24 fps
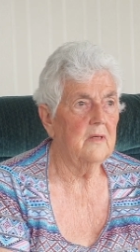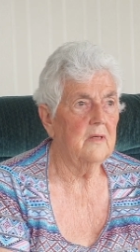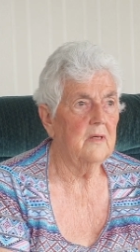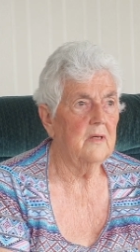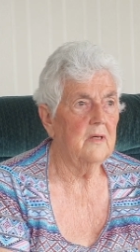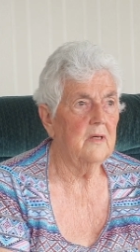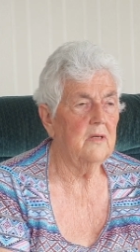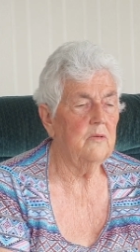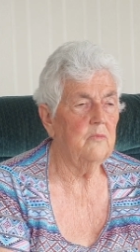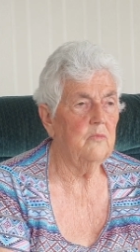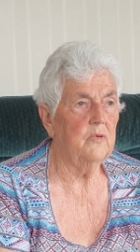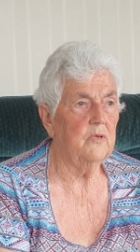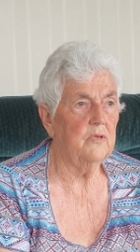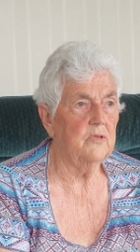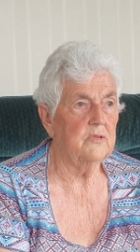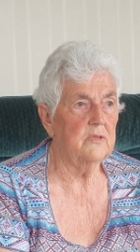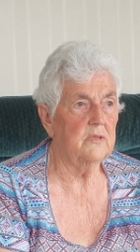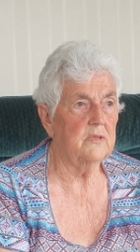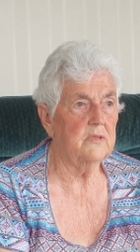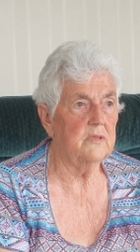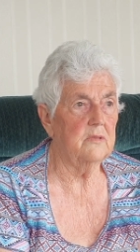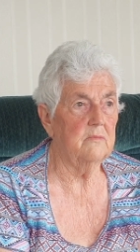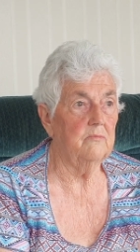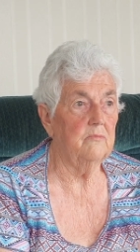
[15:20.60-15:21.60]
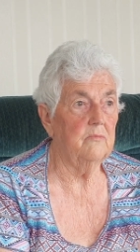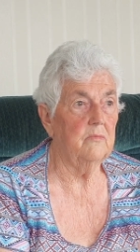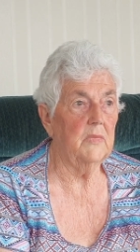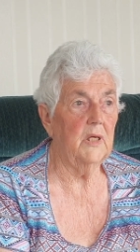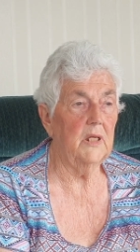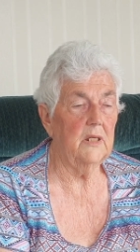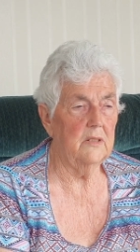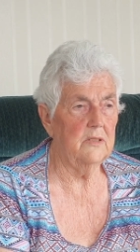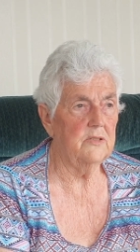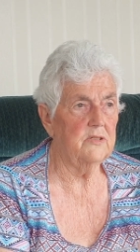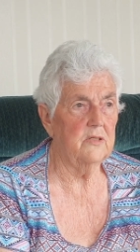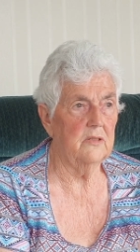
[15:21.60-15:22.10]
he worked in
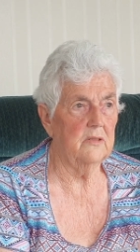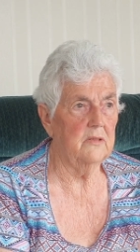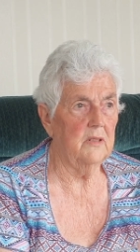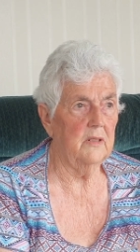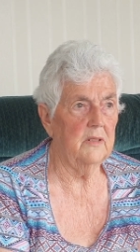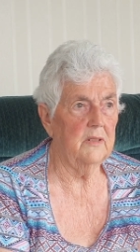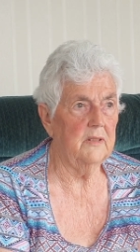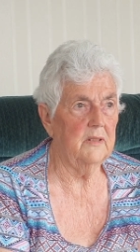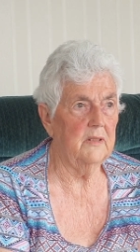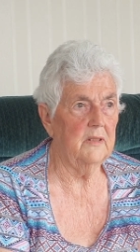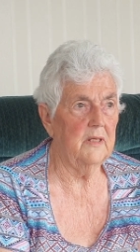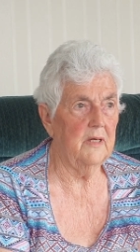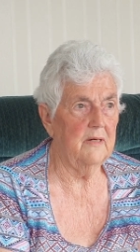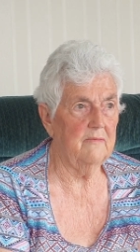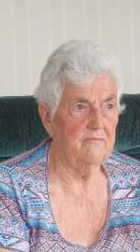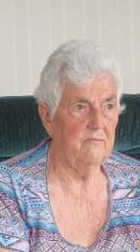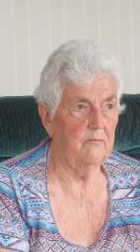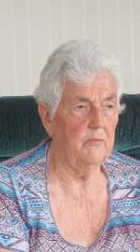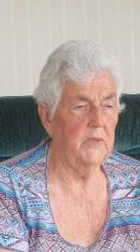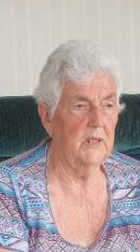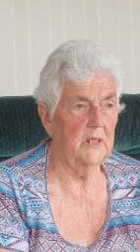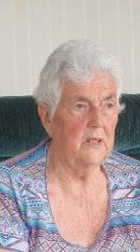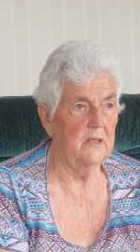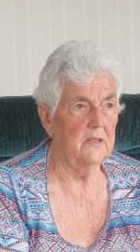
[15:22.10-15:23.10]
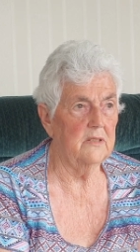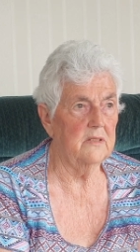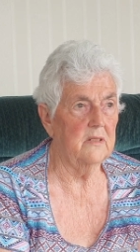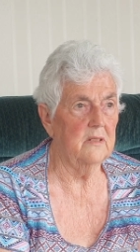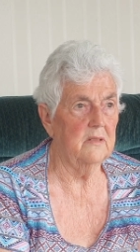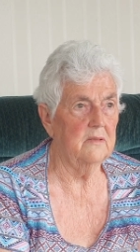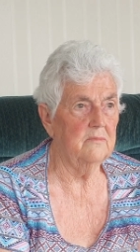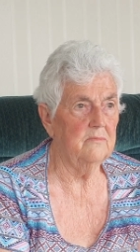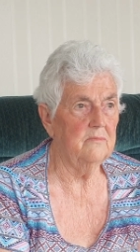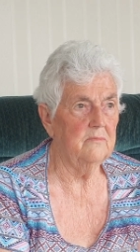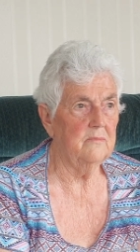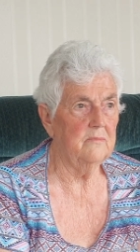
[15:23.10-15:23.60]
Millerton, he loved
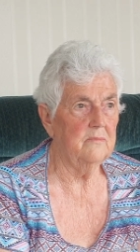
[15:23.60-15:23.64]
Millerton,